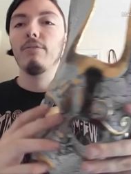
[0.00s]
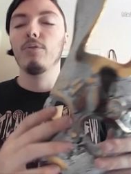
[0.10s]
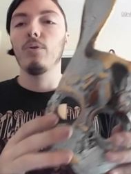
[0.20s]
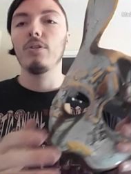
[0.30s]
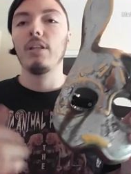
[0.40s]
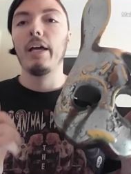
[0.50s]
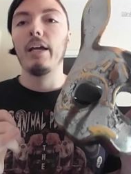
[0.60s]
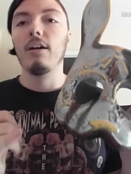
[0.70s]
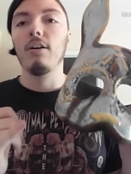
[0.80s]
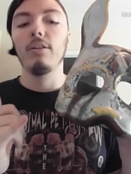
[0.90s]
Of course,
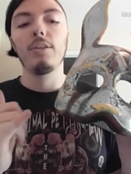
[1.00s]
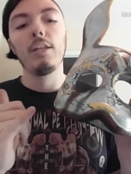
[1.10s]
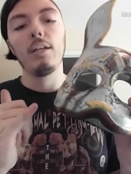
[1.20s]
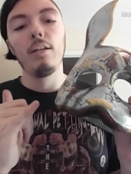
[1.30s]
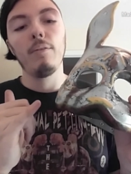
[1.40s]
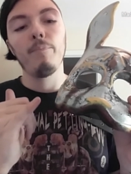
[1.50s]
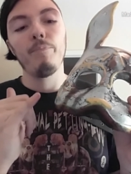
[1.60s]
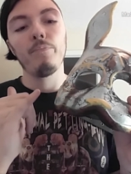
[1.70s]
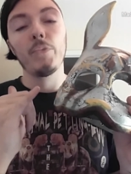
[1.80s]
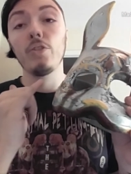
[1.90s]
laying on the
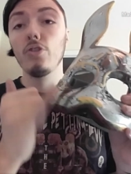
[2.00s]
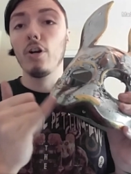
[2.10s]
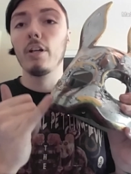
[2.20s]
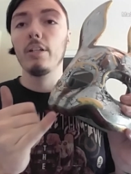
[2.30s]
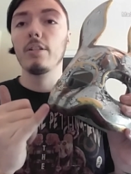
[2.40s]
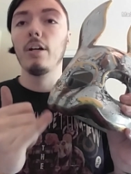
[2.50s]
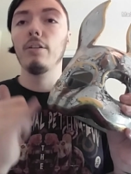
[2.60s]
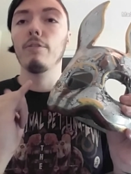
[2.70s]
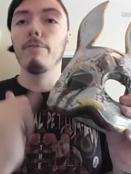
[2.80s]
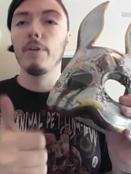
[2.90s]
darkest
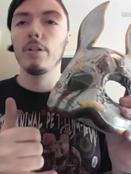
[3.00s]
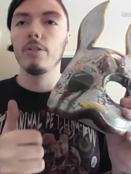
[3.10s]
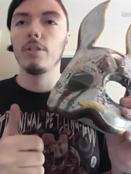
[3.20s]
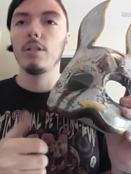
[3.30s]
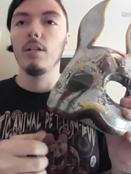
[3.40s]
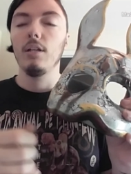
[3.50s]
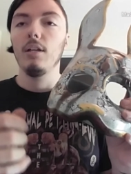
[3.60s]
color first,